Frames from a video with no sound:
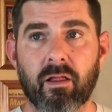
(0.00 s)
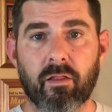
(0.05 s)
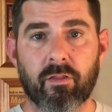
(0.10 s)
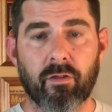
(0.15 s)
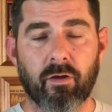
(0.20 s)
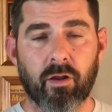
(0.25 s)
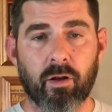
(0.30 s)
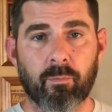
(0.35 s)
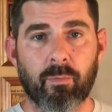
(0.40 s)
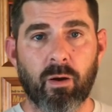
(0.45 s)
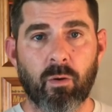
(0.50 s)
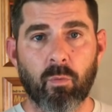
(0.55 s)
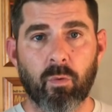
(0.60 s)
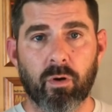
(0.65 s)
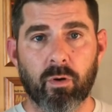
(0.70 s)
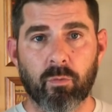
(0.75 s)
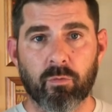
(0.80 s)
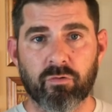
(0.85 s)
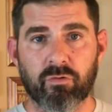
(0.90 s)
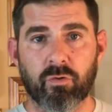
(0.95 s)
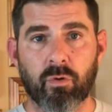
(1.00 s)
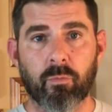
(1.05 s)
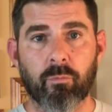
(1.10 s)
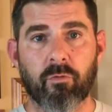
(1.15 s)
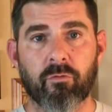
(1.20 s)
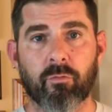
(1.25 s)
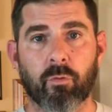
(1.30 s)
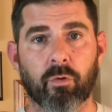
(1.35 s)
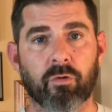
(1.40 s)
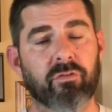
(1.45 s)
thought about what I was doing
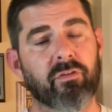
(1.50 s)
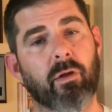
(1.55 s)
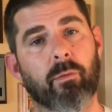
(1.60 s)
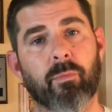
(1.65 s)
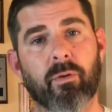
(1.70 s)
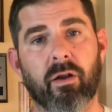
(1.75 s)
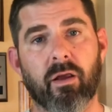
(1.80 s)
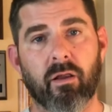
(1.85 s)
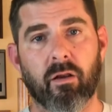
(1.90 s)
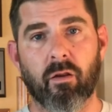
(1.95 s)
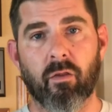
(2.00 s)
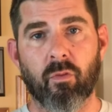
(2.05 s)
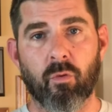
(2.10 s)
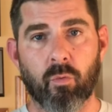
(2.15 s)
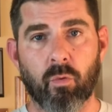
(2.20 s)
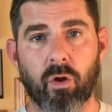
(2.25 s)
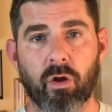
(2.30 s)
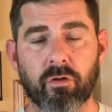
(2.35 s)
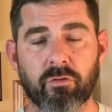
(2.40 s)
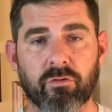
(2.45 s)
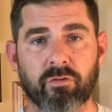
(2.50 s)
before stepping out on the run.